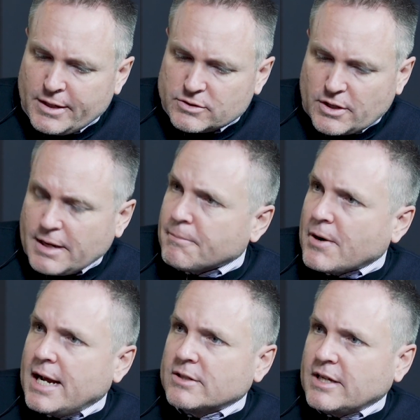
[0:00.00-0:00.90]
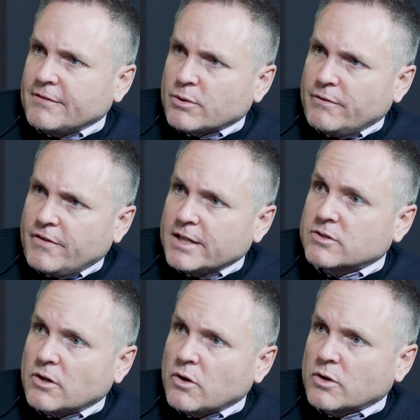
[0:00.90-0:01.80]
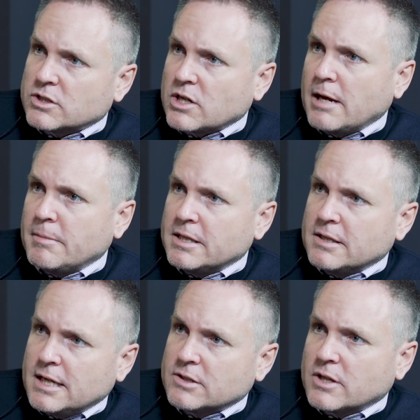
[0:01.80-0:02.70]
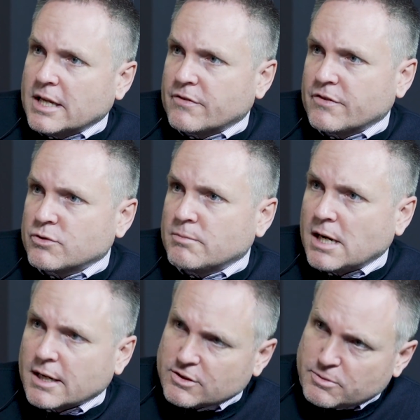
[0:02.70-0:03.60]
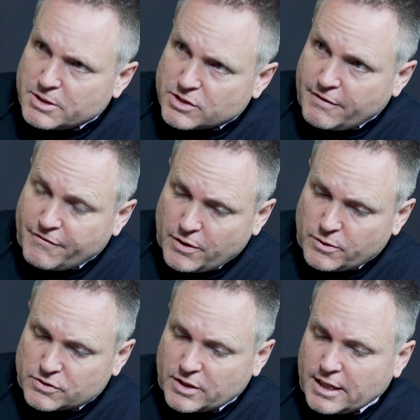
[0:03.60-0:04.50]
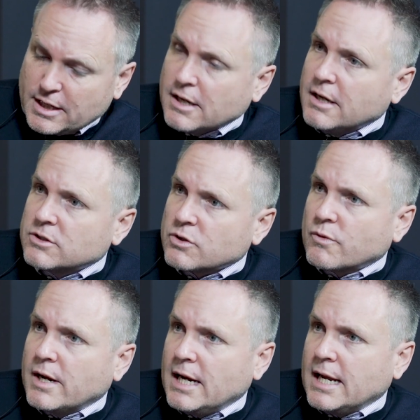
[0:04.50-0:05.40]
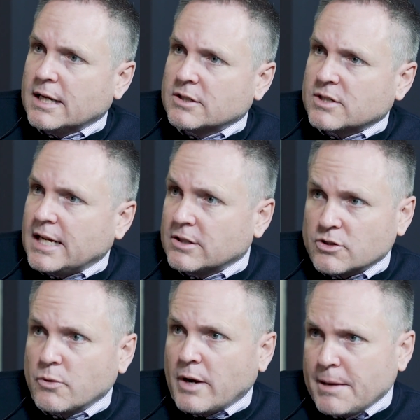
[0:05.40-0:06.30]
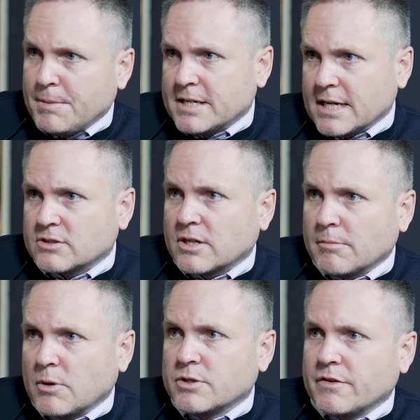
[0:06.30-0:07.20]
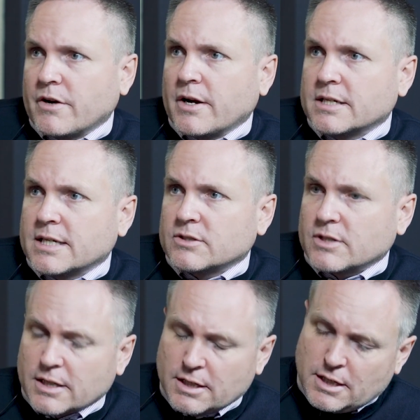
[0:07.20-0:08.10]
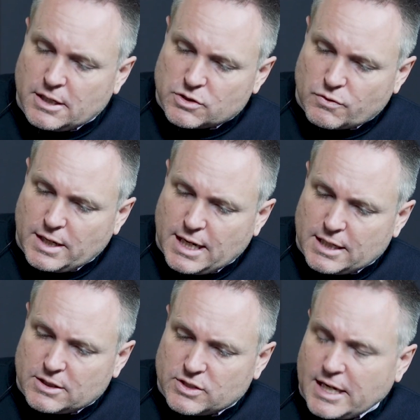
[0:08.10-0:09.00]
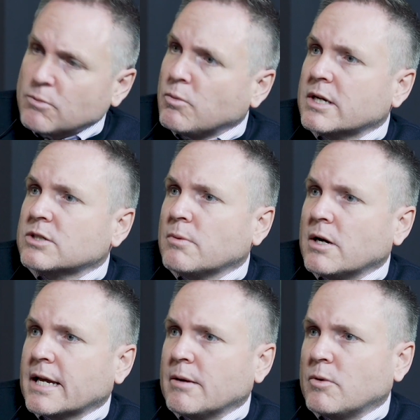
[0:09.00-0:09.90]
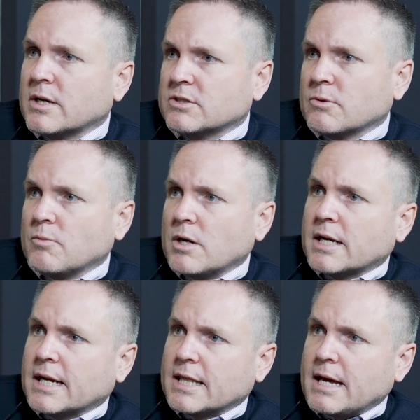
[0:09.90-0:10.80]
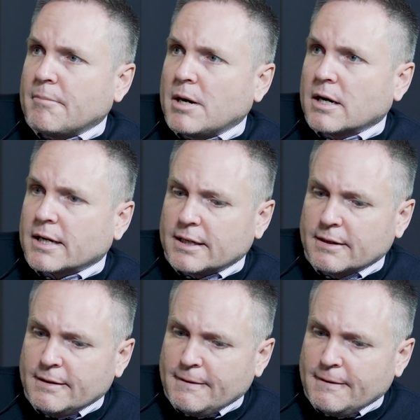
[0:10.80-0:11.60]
So I think brands have to invest a lot of time into the individual markets in which they're focusing to really understand and do A/B testing, multivariate testing, to really understand what is working and what isn't working in that market.